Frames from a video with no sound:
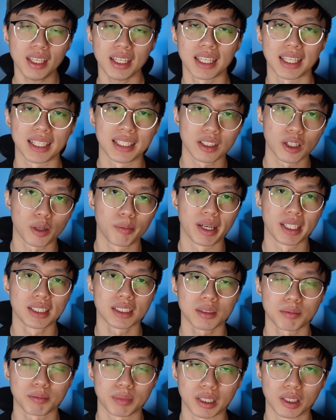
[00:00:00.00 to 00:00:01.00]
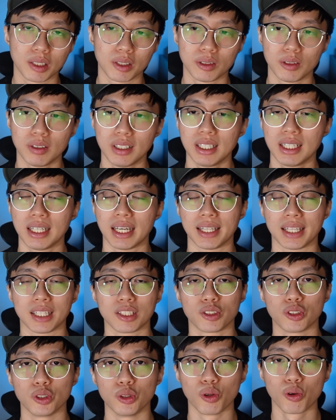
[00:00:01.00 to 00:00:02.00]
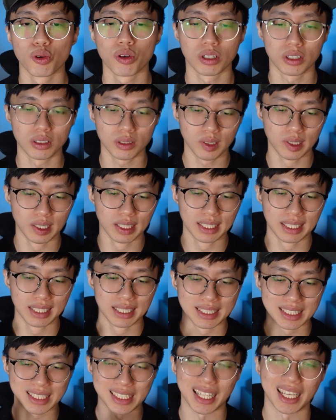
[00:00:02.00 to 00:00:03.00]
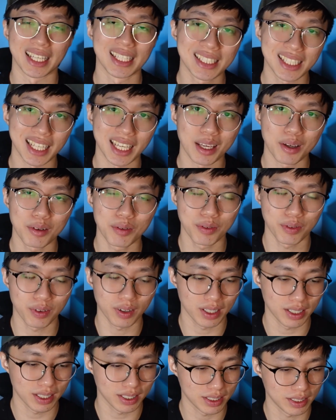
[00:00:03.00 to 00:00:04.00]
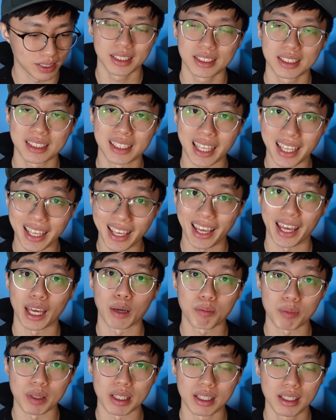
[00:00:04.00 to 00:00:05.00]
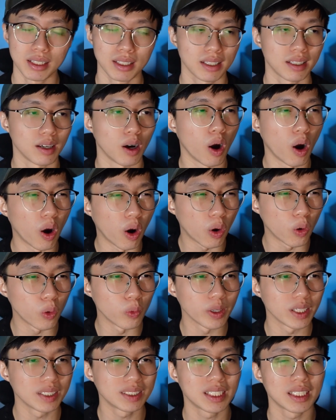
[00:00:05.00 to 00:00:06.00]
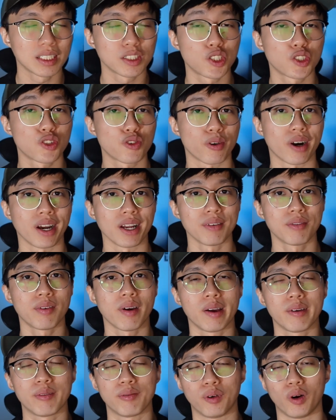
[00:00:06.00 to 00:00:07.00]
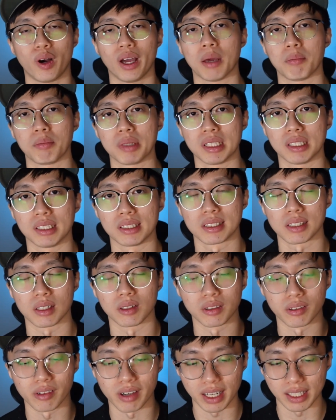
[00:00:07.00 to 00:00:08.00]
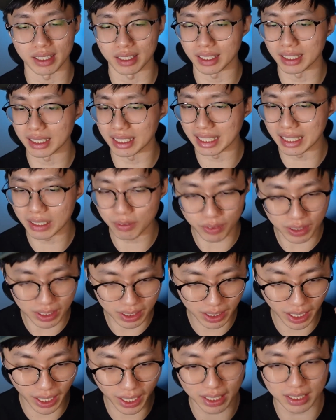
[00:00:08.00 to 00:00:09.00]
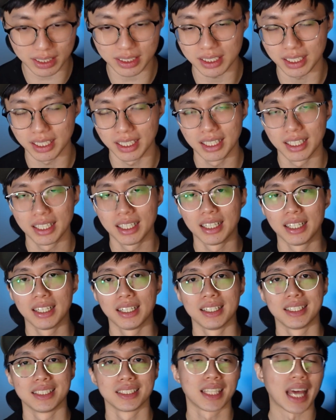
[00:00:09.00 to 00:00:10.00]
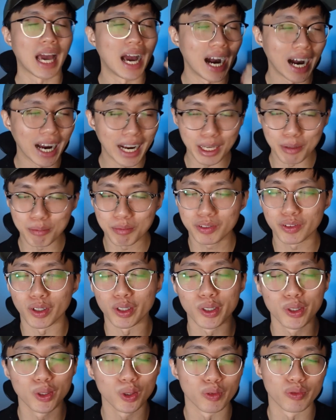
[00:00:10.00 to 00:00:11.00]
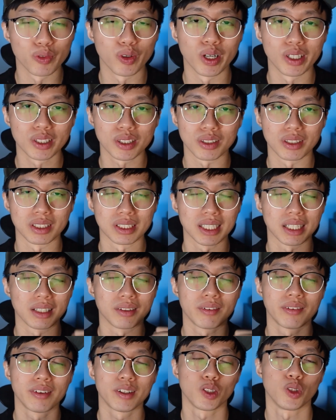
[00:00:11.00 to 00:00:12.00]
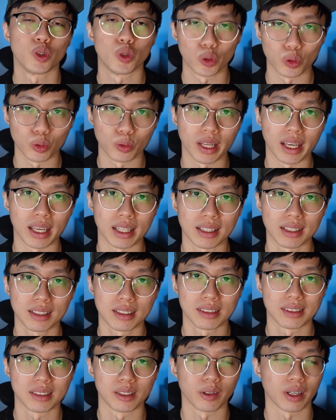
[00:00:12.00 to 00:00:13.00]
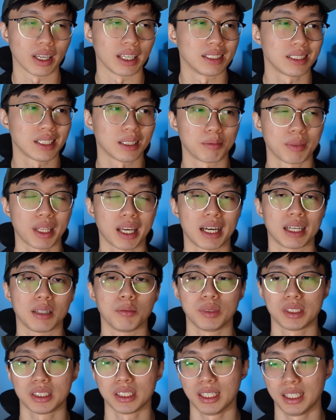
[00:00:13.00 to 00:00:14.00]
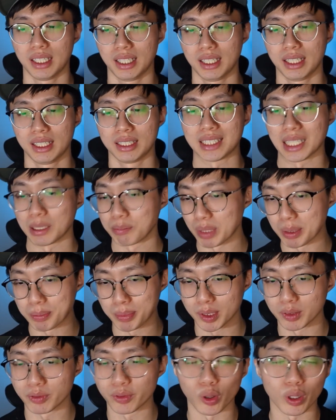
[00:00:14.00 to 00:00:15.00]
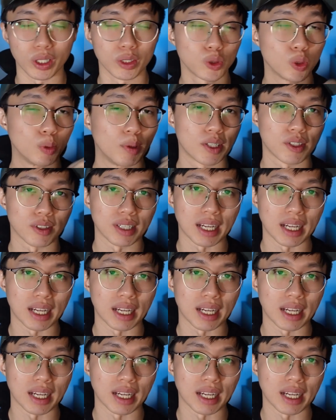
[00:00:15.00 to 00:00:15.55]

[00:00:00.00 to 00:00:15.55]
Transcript: in the comments below. And as usual, stay safe, stay happy, always strive for happiness. Alright, if it takes time for you to focus on yourself, do that. Okay, sometimes some people focus too much